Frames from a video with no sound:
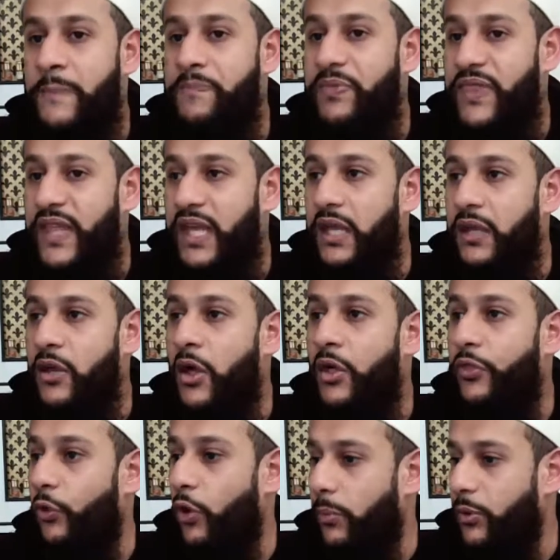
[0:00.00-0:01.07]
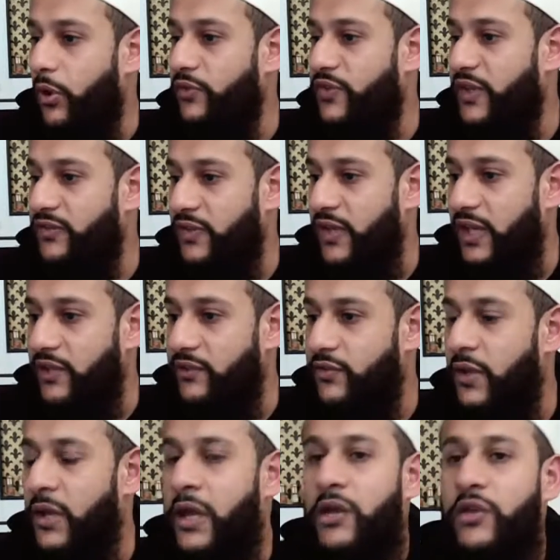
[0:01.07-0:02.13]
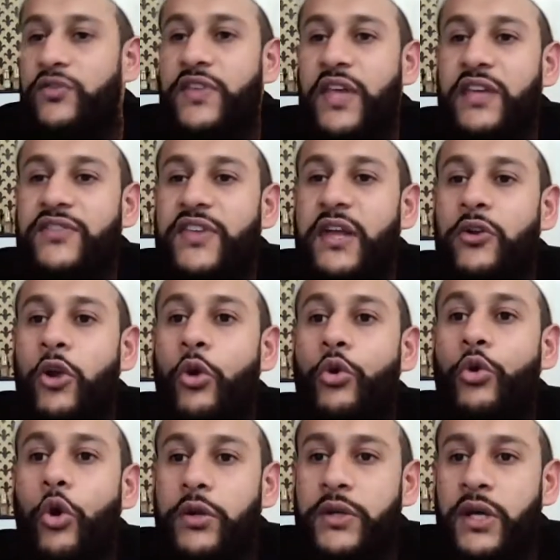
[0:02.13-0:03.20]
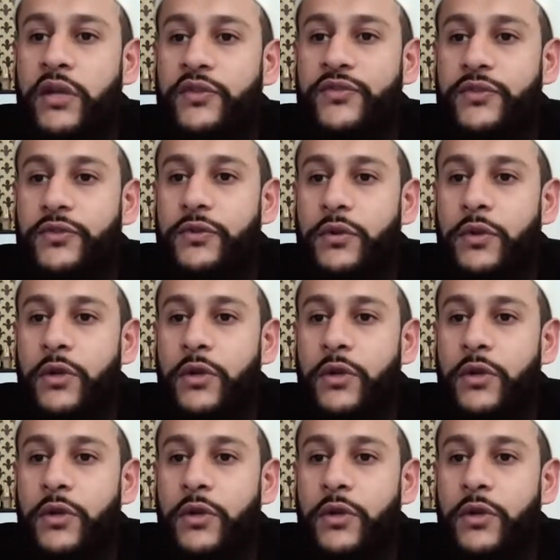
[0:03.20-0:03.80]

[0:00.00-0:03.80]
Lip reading: their thought process is. Because they said no goodness,